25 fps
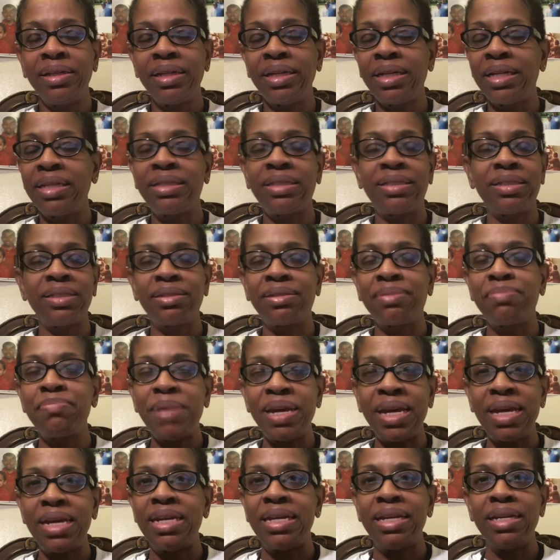it's just
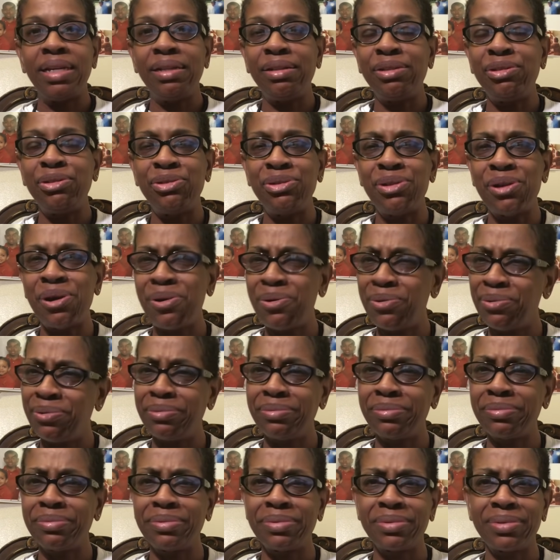me, you know?
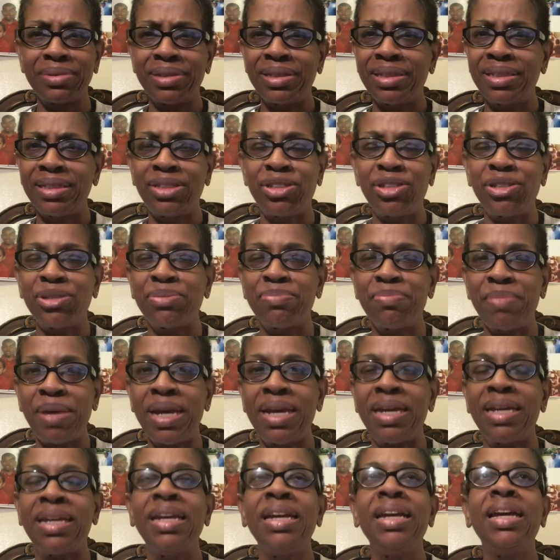It's just
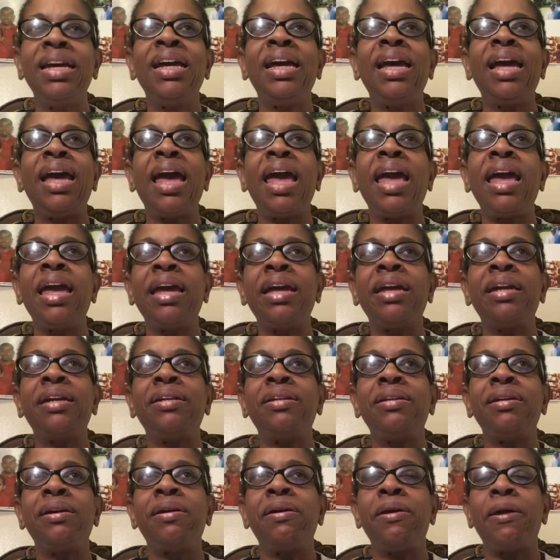me.
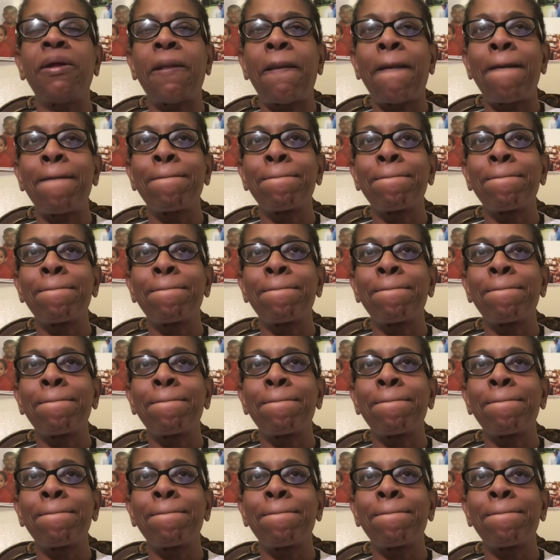And uh,